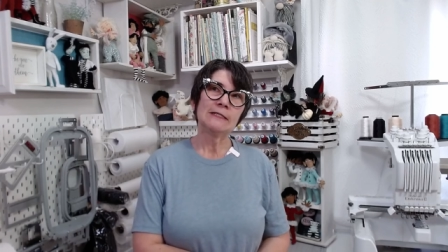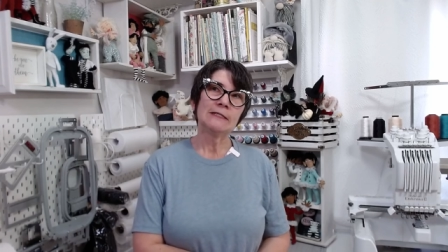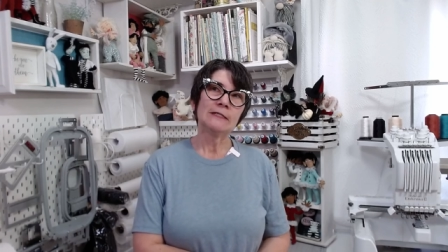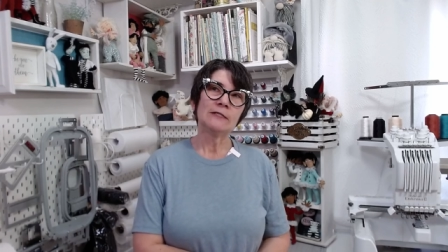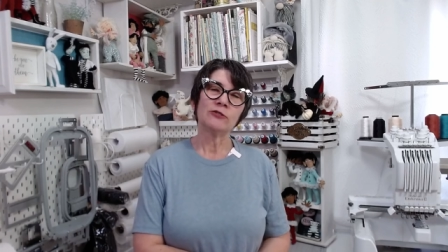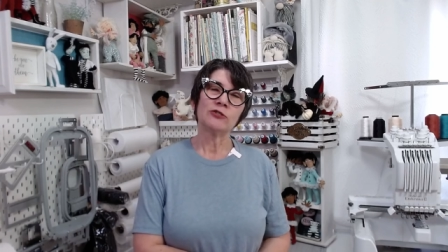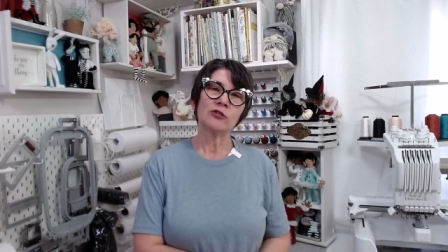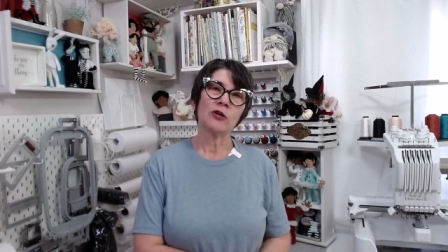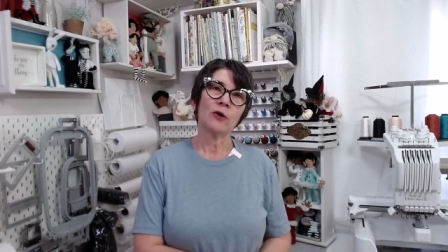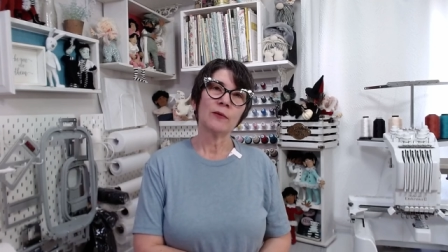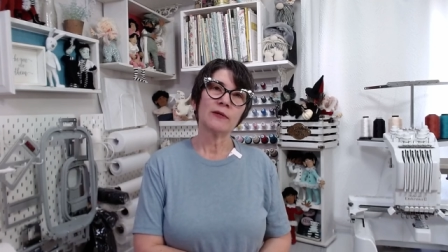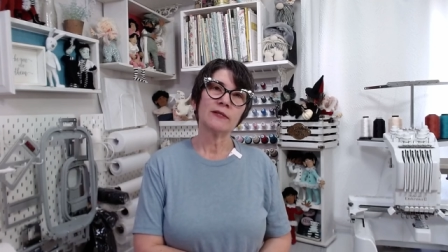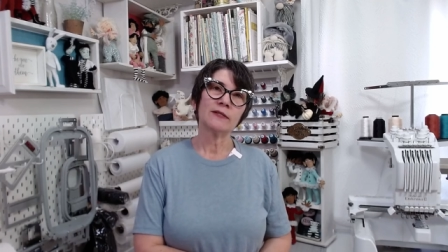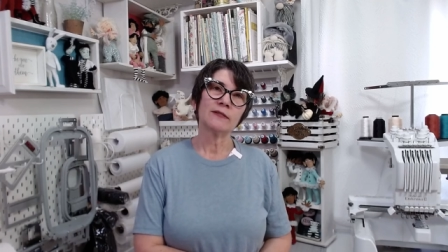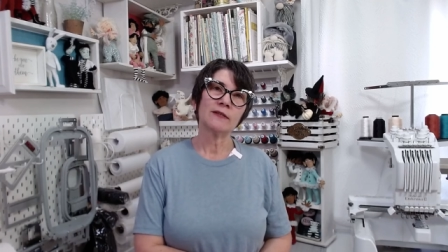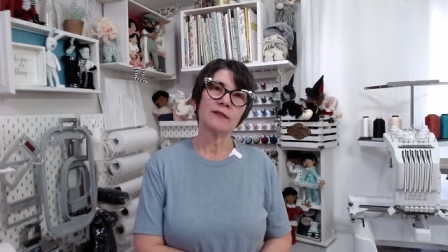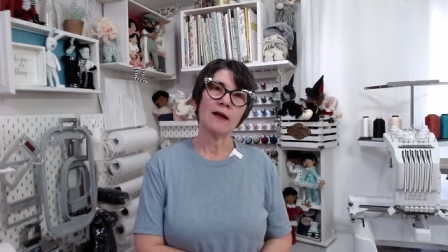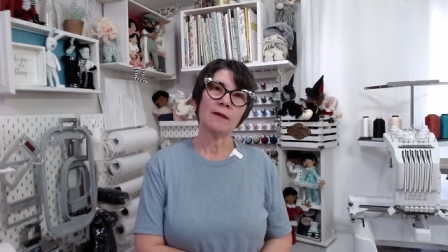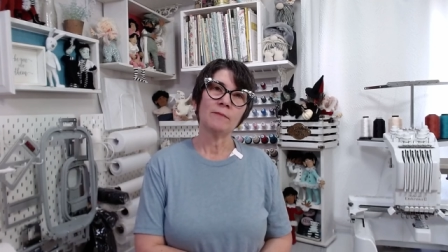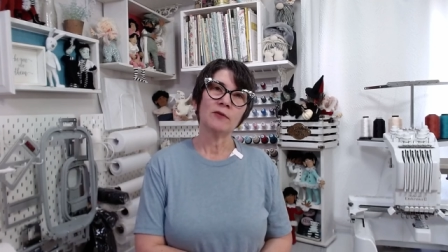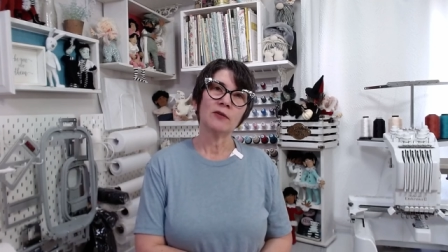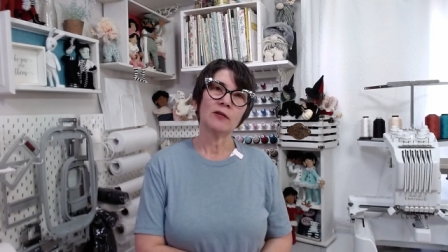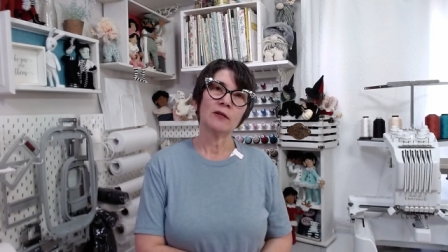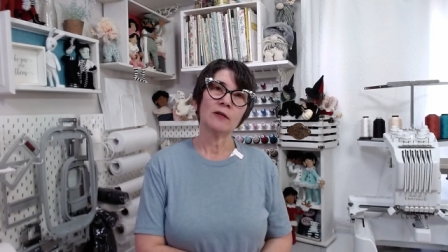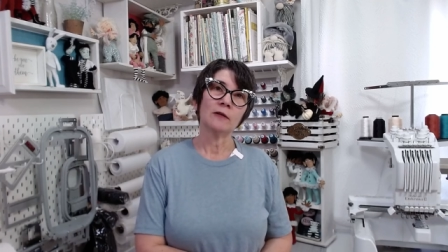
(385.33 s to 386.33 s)
there's always
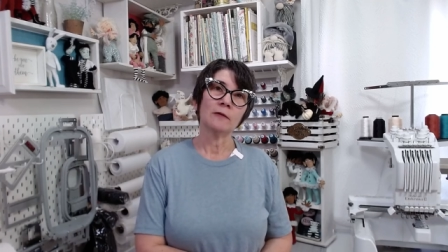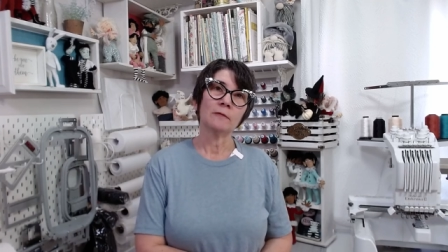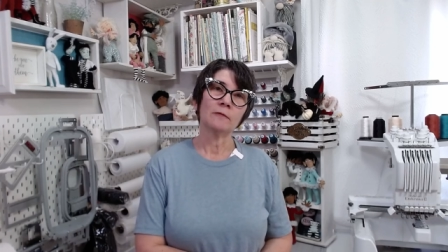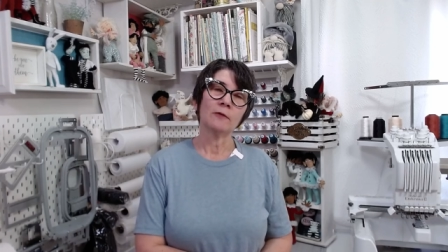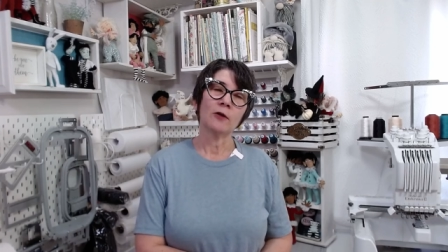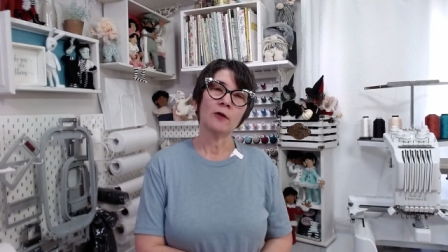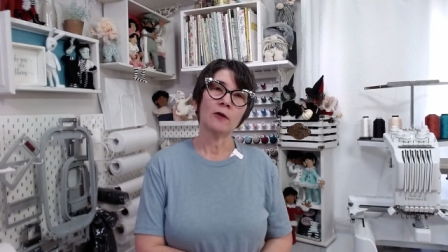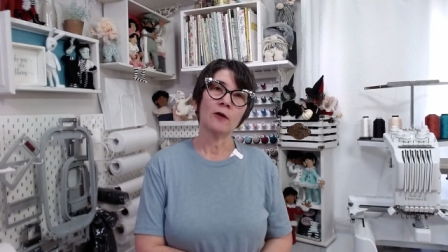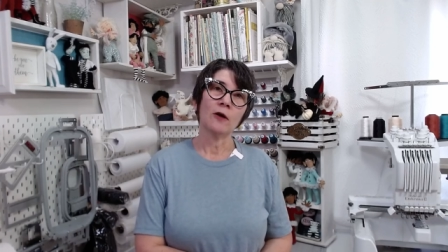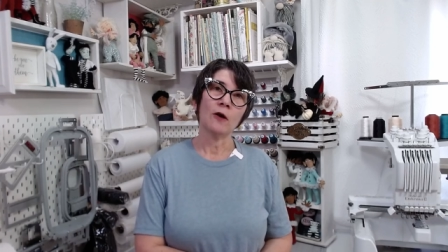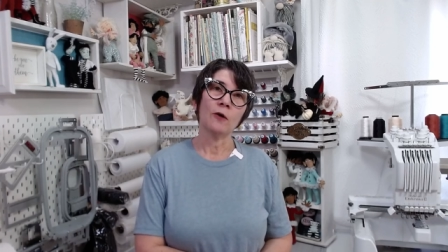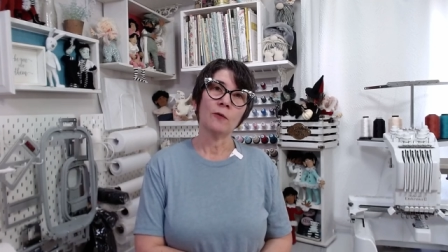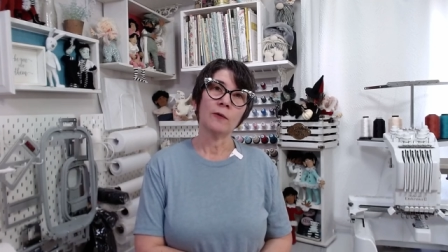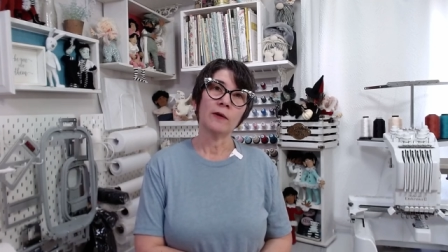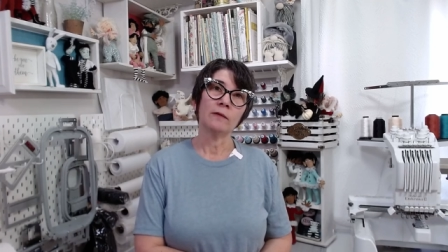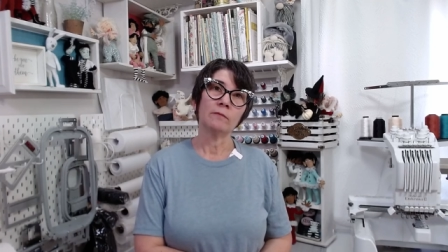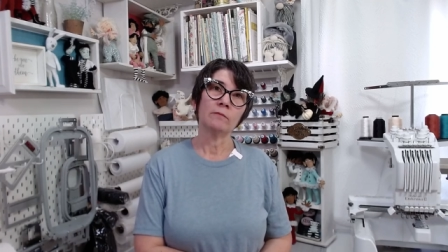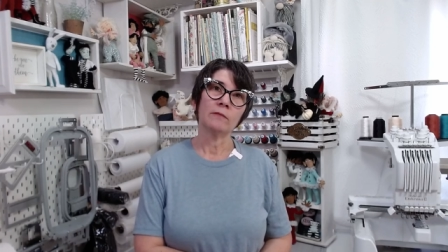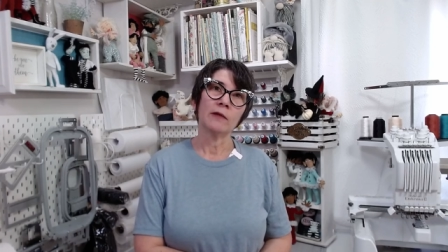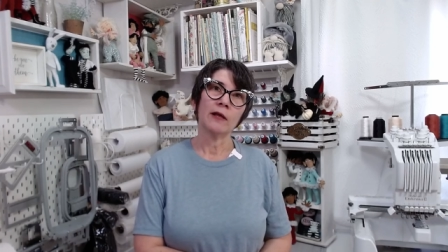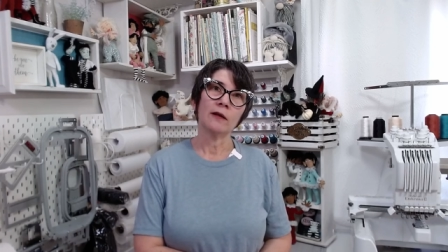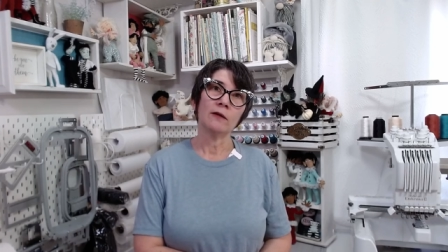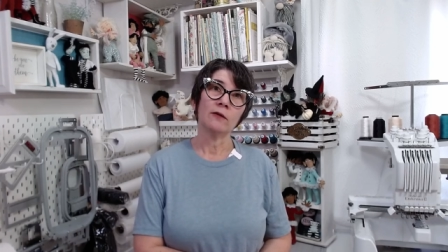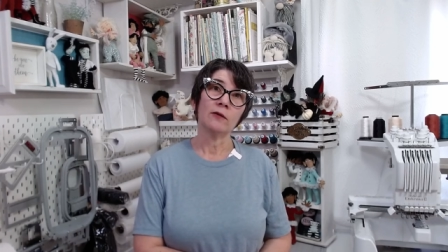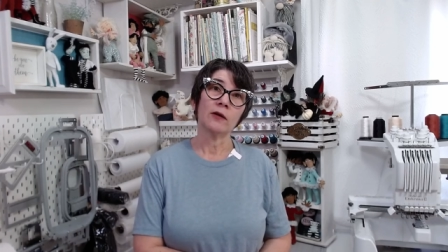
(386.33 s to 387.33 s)
time to go and,
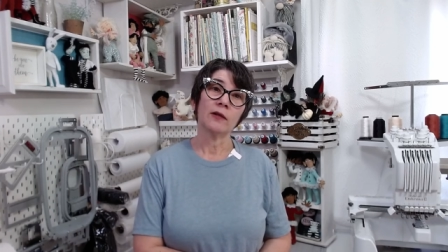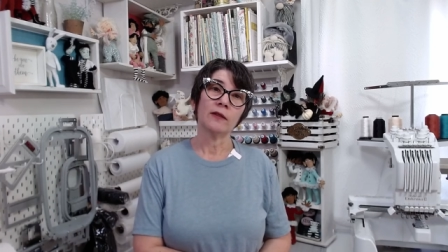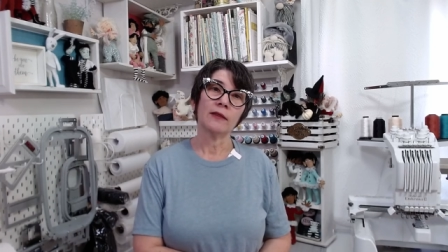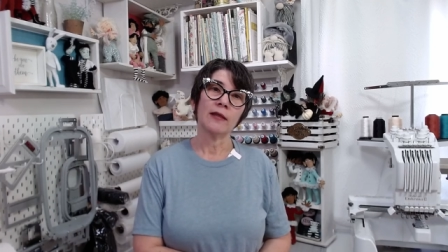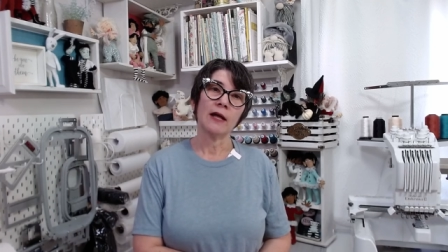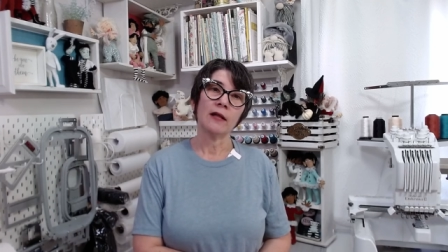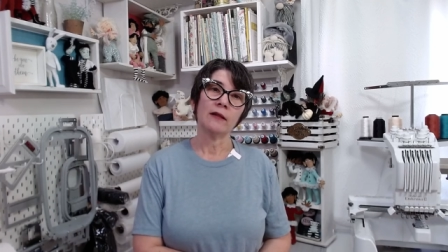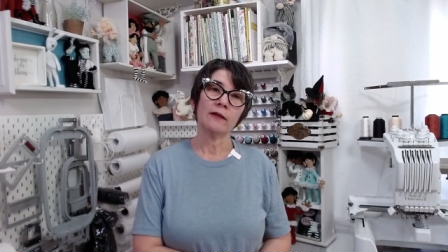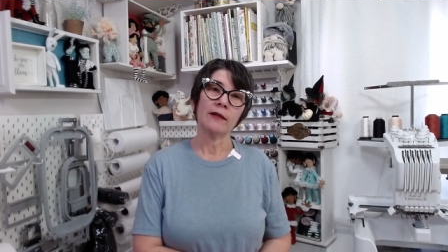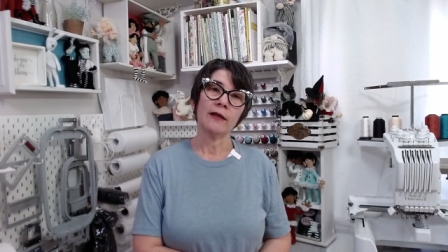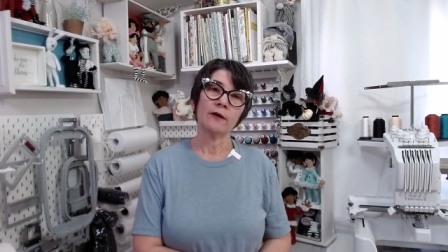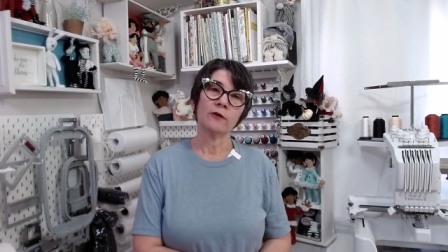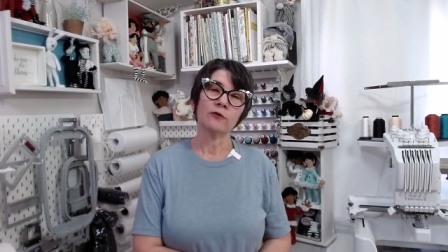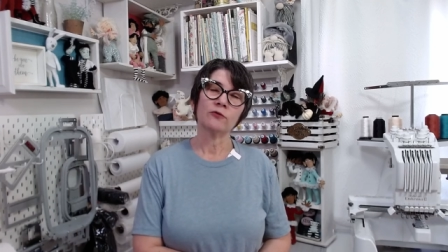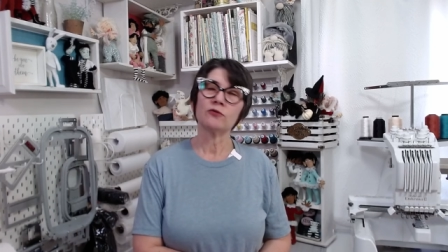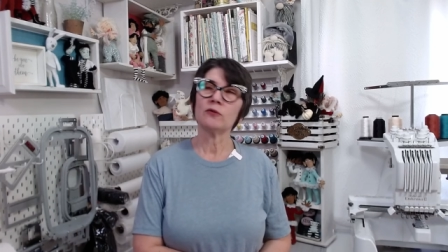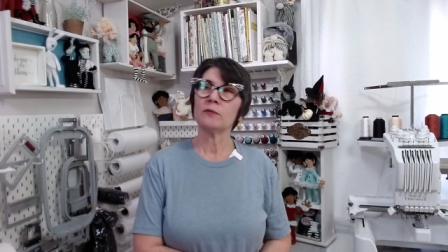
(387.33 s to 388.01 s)
and look at that later.